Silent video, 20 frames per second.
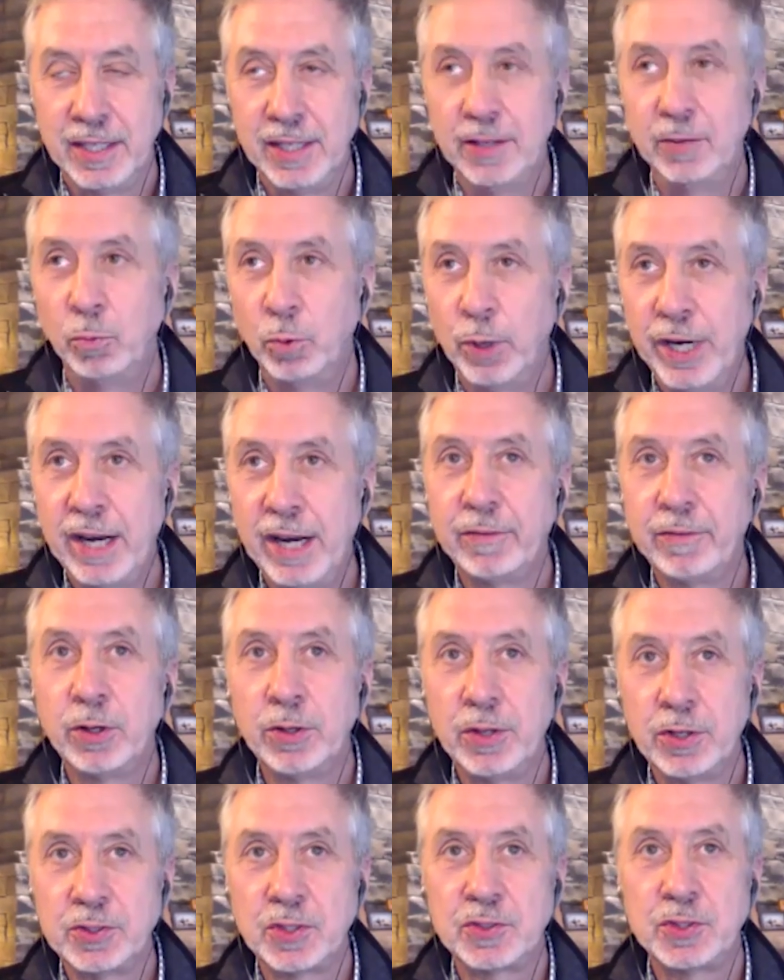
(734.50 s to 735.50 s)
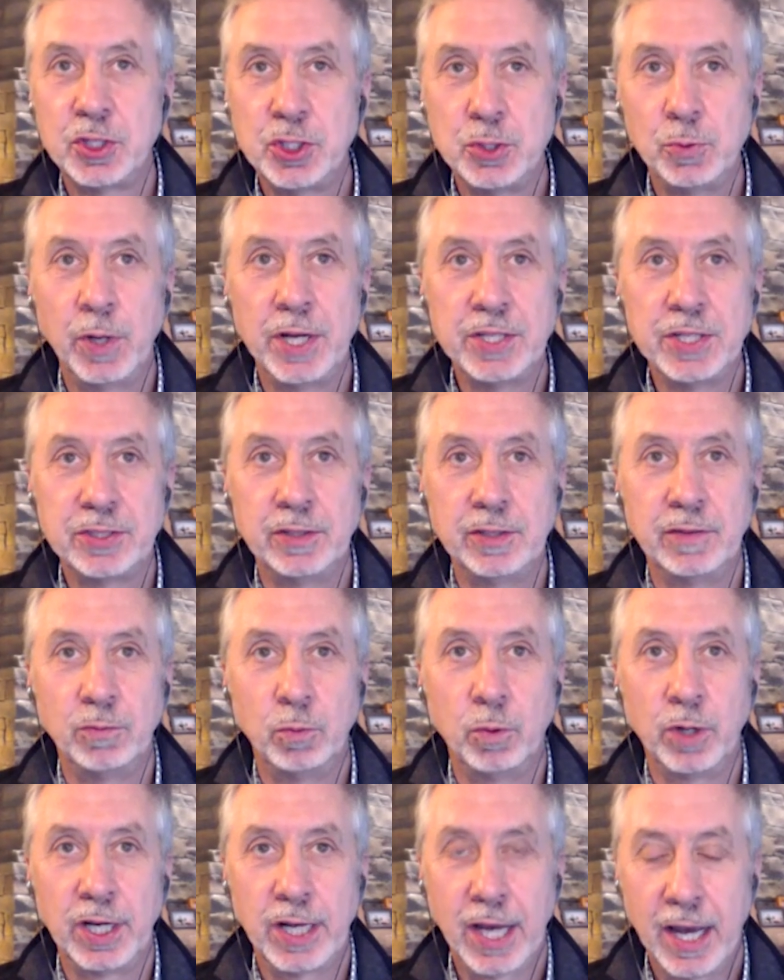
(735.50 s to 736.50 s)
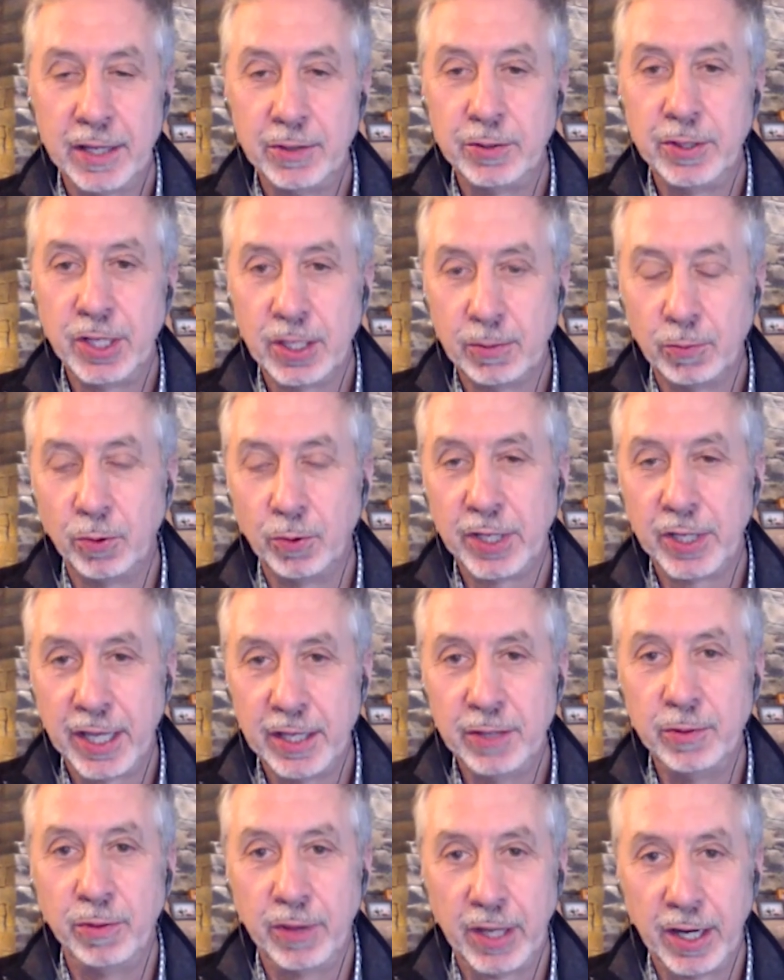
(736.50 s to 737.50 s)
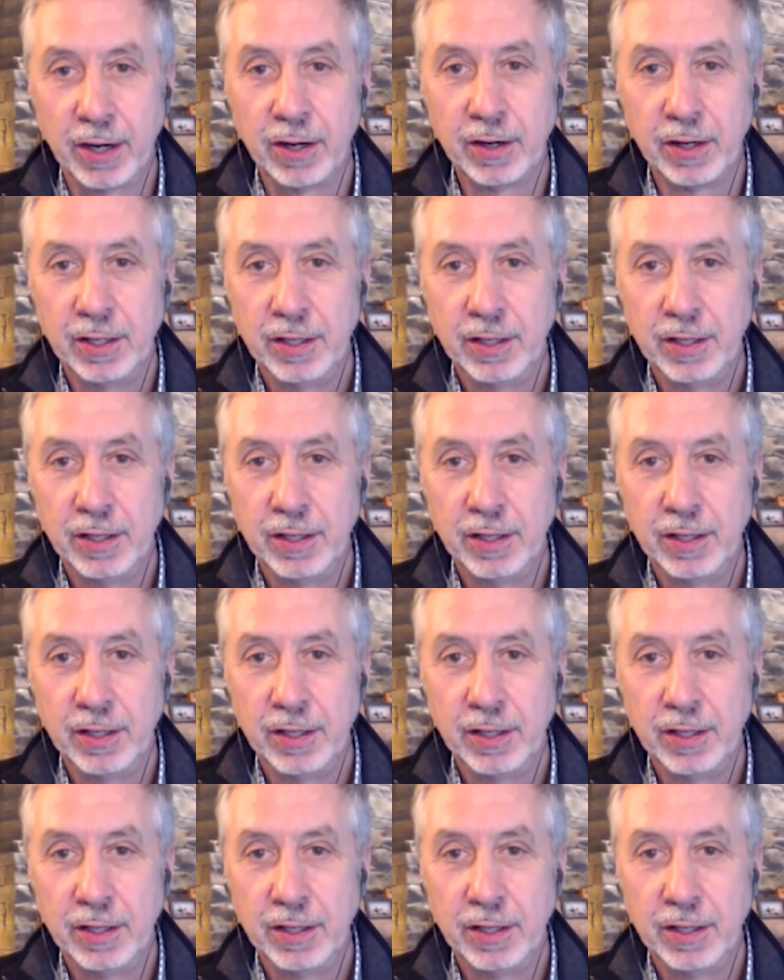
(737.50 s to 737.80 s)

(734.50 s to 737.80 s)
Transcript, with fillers: It, whenever there's a situation of what got you here won't get you there,